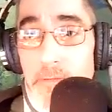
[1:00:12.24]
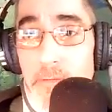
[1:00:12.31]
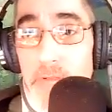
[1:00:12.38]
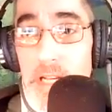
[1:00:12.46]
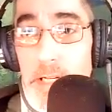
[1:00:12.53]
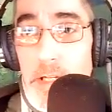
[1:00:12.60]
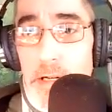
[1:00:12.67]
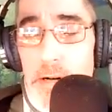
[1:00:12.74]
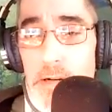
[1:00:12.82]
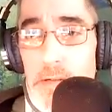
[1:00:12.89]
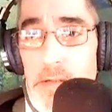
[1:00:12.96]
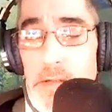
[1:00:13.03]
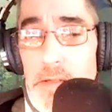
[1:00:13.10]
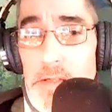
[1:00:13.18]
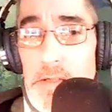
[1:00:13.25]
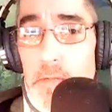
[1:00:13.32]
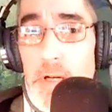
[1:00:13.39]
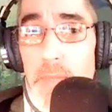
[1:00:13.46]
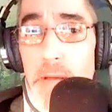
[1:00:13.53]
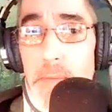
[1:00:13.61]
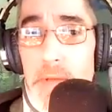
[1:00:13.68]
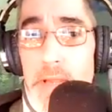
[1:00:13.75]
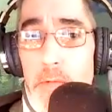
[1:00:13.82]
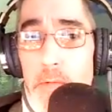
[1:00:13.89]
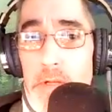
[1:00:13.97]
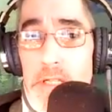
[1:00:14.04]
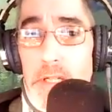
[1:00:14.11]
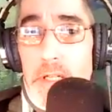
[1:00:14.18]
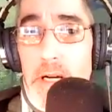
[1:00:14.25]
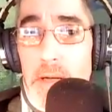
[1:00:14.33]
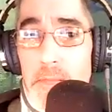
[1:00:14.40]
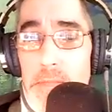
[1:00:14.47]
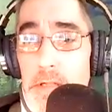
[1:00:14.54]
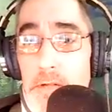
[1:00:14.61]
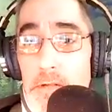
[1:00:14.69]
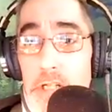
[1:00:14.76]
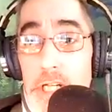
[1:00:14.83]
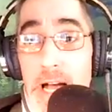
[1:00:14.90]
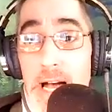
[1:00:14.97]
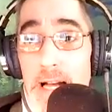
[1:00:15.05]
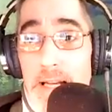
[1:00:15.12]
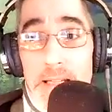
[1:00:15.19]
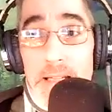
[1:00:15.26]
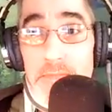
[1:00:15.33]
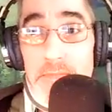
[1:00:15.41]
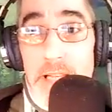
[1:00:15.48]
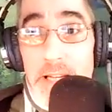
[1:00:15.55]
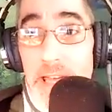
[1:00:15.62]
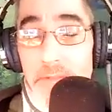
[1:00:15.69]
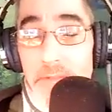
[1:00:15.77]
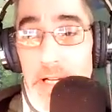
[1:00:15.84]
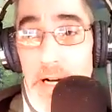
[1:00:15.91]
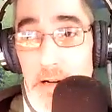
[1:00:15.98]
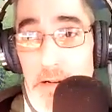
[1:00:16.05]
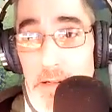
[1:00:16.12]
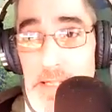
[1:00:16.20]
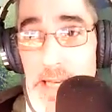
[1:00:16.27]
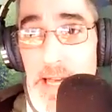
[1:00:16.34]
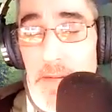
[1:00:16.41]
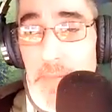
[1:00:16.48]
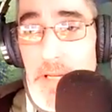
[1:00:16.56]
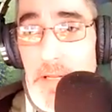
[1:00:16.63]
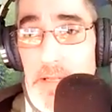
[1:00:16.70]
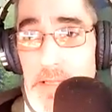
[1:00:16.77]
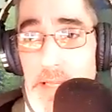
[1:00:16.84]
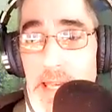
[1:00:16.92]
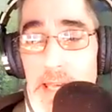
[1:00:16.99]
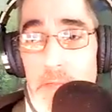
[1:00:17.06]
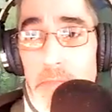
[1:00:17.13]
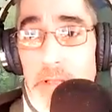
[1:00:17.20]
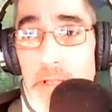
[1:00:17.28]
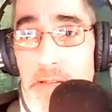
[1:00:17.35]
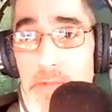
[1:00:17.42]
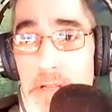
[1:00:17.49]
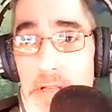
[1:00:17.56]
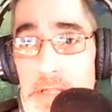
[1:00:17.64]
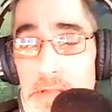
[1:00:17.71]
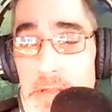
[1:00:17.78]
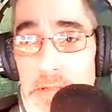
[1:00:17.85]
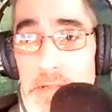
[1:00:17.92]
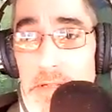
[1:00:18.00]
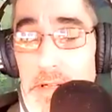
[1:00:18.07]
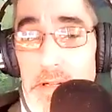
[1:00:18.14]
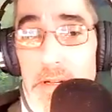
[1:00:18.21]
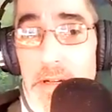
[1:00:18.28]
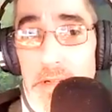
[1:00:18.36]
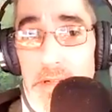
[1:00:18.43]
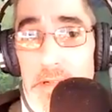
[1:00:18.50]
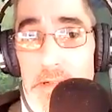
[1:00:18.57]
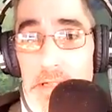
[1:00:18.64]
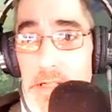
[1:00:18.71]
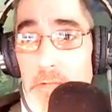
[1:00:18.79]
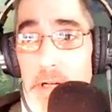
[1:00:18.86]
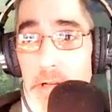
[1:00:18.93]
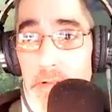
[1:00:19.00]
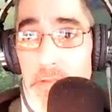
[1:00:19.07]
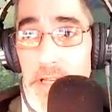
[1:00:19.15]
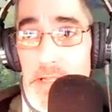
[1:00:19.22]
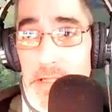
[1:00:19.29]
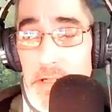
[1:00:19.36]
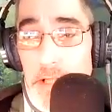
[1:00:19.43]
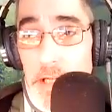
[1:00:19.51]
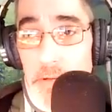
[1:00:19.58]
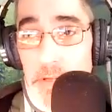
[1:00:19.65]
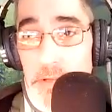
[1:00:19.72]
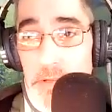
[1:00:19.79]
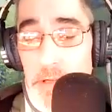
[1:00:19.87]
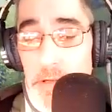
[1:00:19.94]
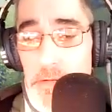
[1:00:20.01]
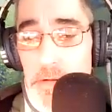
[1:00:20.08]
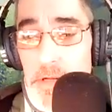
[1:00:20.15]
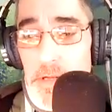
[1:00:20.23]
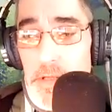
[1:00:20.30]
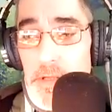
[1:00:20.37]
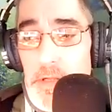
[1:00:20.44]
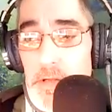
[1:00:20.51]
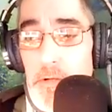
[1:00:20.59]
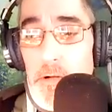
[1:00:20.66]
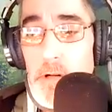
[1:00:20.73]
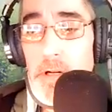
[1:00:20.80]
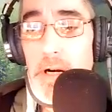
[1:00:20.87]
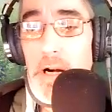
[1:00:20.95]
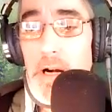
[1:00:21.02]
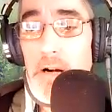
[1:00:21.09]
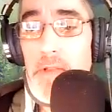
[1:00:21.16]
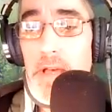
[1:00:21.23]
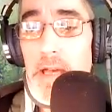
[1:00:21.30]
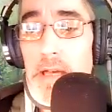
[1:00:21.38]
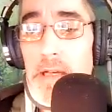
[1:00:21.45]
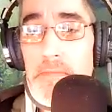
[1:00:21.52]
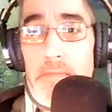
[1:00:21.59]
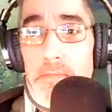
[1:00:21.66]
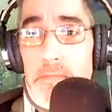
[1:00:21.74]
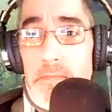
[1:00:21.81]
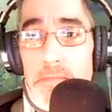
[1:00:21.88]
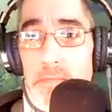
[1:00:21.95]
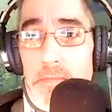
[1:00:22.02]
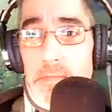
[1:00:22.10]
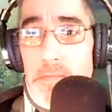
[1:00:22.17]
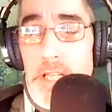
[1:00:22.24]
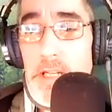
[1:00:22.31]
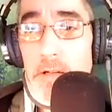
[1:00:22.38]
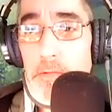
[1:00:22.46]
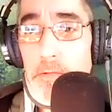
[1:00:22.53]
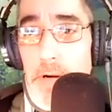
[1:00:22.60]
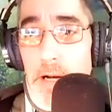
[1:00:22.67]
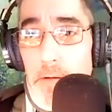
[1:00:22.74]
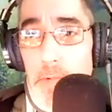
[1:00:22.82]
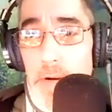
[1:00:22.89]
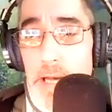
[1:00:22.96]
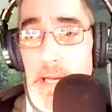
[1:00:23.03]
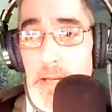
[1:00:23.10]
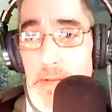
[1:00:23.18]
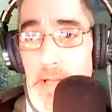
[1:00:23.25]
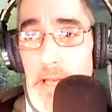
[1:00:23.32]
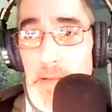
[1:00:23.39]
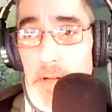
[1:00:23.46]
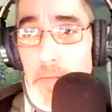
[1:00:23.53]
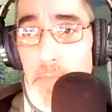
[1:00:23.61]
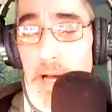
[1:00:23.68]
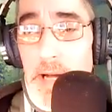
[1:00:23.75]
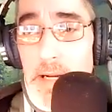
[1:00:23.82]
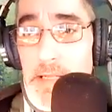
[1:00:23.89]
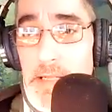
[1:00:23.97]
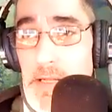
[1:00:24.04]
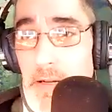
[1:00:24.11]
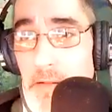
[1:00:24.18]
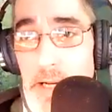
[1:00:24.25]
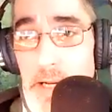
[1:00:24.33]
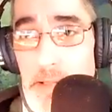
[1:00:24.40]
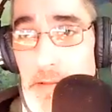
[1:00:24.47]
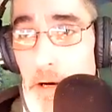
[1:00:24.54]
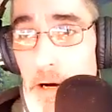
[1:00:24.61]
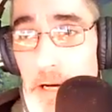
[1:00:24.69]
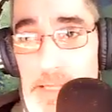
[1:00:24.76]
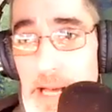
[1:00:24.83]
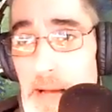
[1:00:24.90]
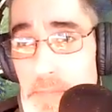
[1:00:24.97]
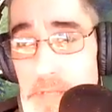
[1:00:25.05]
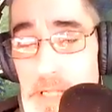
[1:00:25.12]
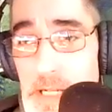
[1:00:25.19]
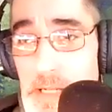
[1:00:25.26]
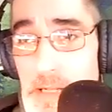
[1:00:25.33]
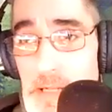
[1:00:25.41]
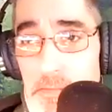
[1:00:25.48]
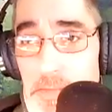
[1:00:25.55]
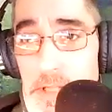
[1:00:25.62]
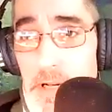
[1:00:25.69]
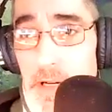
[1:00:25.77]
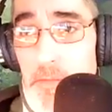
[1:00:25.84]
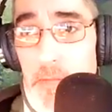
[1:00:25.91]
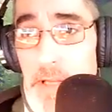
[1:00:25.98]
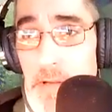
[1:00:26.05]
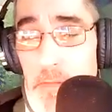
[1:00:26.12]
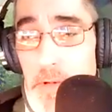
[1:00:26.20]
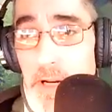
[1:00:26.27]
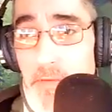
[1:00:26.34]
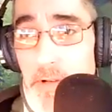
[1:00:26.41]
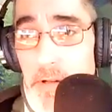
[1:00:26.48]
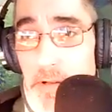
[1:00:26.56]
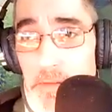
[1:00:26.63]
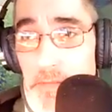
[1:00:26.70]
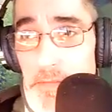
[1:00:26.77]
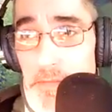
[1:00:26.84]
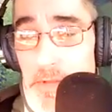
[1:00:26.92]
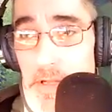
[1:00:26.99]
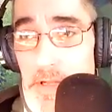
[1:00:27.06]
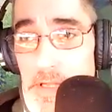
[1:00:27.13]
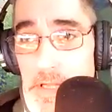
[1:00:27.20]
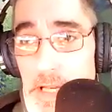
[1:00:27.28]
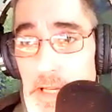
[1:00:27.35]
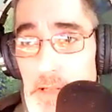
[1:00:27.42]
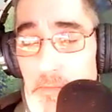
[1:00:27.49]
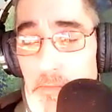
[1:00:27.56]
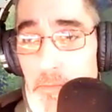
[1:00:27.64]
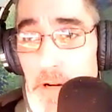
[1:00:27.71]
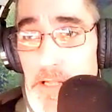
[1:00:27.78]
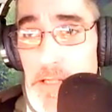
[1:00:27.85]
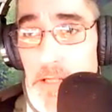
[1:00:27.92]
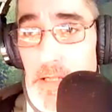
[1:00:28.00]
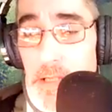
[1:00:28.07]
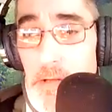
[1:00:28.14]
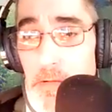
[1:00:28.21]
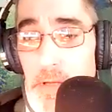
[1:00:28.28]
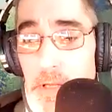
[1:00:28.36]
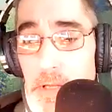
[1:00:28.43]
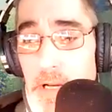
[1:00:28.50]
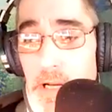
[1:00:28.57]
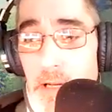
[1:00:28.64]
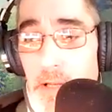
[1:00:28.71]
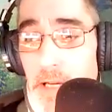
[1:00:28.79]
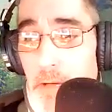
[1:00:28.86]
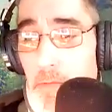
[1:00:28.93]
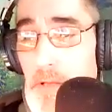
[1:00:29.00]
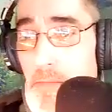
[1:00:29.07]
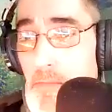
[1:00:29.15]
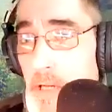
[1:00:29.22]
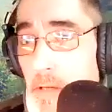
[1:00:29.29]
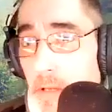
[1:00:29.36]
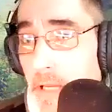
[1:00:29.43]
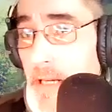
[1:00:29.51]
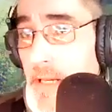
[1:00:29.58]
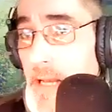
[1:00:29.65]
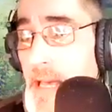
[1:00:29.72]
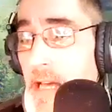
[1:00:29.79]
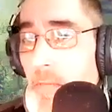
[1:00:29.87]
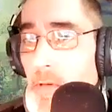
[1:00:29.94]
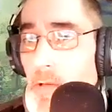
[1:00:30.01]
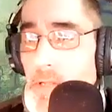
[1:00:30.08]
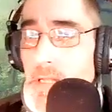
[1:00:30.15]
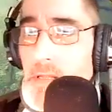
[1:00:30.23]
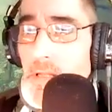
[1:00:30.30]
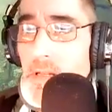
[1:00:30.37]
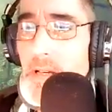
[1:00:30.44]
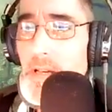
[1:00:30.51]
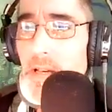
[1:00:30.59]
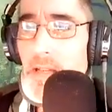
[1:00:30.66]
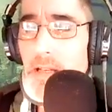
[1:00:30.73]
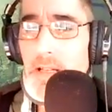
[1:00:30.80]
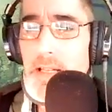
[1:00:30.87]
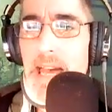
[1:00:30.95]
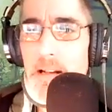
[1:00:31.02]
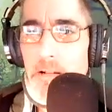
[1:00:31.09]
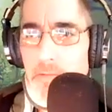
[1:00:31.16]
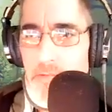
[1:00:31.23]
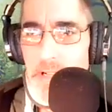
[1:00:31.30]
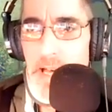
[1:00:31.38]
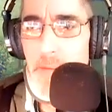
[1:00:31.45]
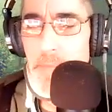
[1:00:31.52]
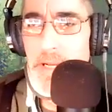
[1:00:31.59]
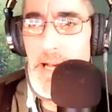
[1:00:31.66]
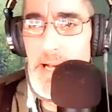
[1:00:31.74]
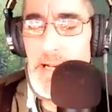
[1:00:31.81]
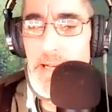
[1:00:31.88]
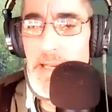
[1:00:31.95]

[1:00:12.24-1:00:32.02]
fear, to where maybe they would succumb to shock and like having a heart attack because they can't believe the surreal things they're going through? Or are they killed right away and then their bodies are like autopsied and done with whatever this thing wants to do with them, kind of like with mutilated animals and the cattle phenomena?